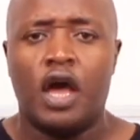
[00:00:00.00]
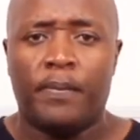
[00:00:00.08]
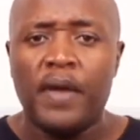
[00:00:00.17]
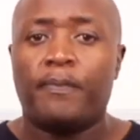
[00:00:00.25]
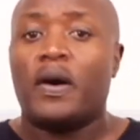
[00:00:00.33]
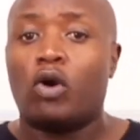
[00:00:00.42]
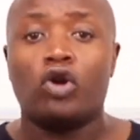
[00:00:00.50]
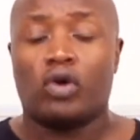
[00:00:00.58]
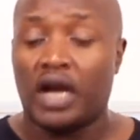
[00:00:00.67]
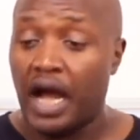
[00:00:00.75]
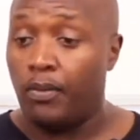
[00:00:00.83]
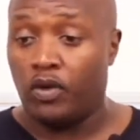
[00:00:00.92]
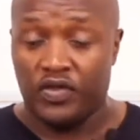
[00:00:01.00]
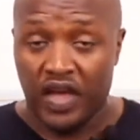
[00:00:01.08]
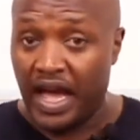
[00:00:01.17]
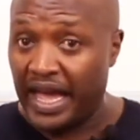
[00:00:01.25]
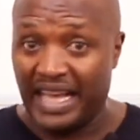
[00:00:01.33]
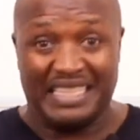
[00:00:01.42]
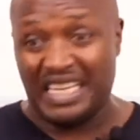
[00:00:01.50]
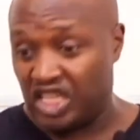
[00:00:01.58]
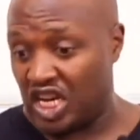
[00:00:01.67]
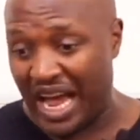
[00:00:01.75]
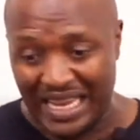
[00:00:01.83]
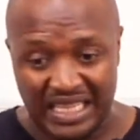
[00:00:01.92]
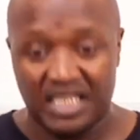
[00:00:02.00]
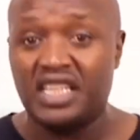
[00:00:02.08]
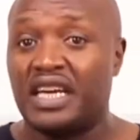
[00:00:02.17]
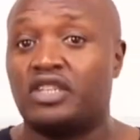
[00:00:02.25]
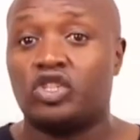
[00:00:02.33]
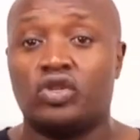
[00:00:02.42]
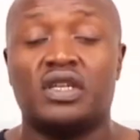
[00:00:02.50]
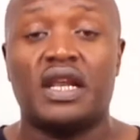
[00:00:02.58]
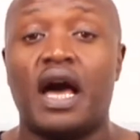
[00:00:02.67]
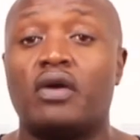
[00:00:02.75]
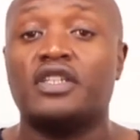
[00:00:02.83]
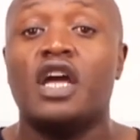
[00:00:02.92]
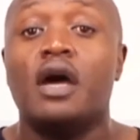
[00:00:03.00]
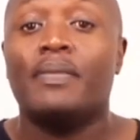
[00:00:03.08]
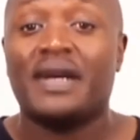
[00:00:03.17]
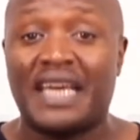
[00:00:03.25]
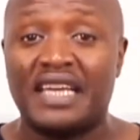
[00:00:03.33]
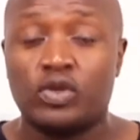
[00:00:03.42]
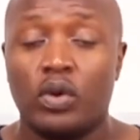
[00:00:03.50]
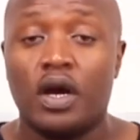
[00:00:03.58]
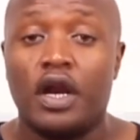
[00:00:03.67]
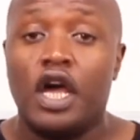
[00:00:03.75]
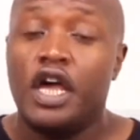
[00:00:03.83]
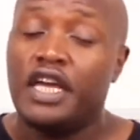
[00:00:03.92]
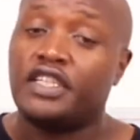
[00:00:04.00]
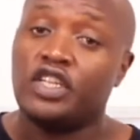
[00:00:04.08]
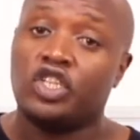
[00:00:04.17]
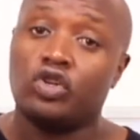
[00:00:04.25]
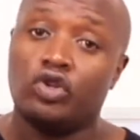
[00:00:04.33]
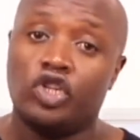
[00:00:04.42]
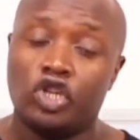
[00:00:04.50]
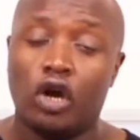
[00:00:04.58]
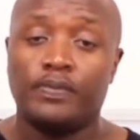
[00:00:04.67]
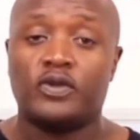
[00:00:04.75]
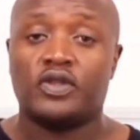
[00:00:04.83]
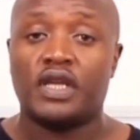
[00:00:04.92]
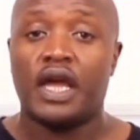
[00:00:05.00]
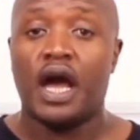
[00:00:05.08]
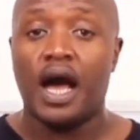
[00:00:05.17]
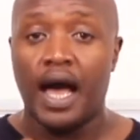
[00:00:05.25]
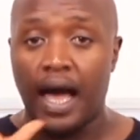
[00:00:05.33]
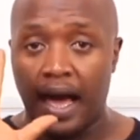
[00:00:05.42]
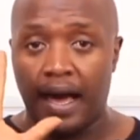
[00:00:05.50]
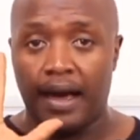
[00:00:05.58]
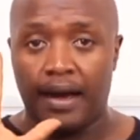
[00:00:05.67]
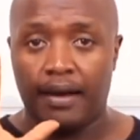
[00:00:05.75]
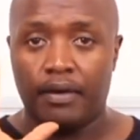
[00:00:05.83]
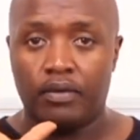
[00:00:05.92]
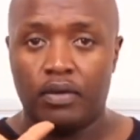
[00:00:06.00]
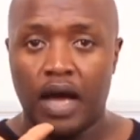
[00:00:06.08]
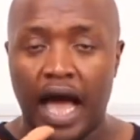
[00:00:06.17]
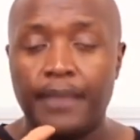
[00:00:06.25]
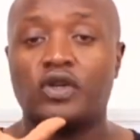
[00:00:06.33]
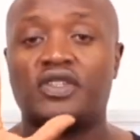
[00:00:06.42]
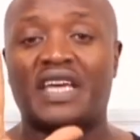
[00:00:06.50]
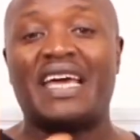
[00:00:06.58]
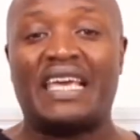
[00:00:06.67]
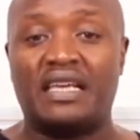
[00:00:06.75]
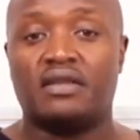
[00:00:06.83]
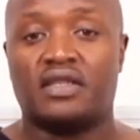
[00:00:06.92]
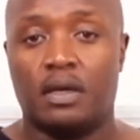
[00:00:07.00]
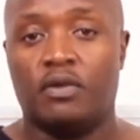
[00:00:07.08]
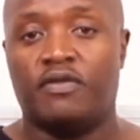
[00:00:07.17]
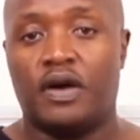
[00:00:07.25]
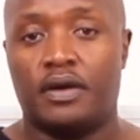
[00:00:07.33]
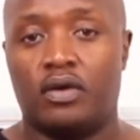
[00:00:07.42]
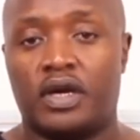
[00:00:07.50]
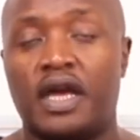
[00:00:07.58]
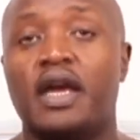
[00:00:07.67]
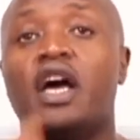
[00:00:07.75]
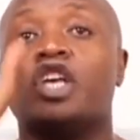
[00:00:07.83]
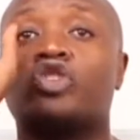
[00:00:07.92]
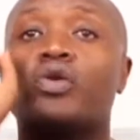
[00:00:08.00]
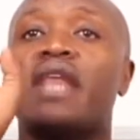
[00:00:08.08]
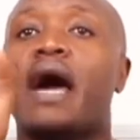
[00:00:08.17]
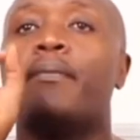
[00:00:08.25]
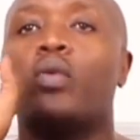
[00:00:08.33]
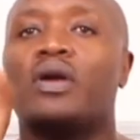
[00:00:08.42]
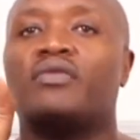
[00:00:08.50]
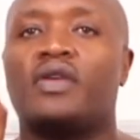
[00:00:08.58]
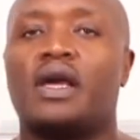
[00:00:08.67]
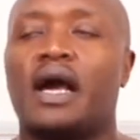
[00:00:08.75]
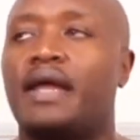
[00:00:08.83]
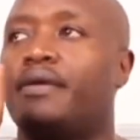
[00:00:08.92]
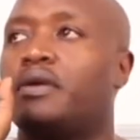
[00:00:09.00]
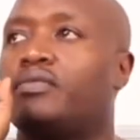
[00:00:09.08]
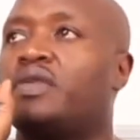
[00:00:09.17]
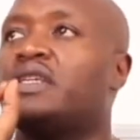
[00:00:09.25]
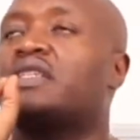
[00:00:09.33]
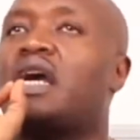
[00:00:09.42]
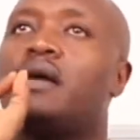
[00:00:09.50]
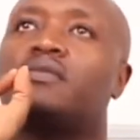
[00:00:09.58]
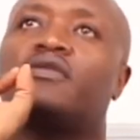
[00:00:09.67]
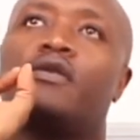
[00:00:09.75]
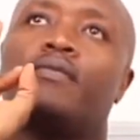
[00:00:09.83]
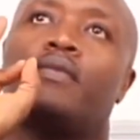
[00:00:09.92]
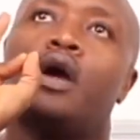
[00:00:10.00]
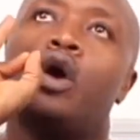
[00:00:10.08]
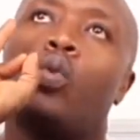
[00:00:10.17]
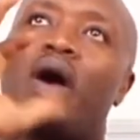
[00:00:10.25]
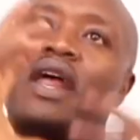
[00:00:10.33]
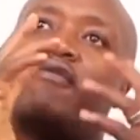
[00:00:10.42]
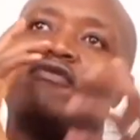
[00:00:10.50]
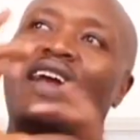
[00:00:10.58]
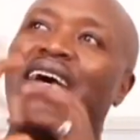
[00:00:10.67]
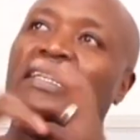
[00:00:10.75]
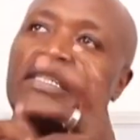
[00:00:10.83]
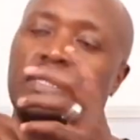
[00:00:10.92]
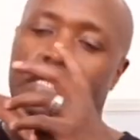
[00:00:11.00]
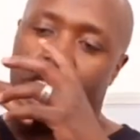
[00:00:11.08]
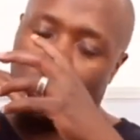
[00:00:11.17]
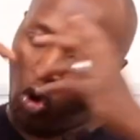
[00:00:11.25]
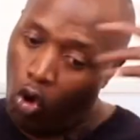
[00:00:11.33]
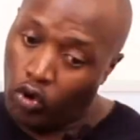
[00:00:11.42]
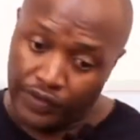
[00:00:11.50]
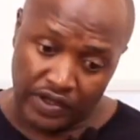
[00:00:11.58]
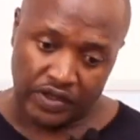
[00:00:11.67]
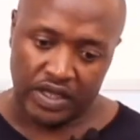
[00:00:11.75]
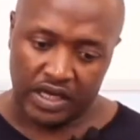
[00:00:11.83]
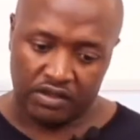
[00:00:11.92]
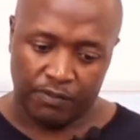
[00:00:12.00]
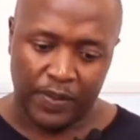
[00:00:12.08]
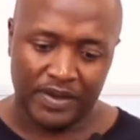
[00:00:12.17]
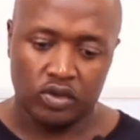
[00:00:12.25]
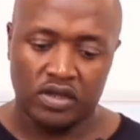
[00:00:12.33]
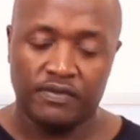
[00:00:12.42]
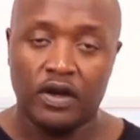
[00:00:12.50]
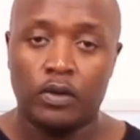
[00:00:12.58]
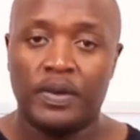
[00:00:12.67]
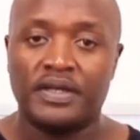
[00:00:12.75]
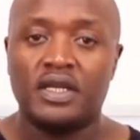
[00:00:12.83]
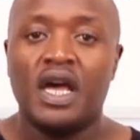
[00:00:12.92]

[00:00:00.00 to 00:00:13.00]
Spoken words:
People are going to come with their SHIT, excuse the language. But guess what? It is your job to say, I'm not taking some of that. Okay? So number one thing, and this comes from what I've learned in all these years of personal development,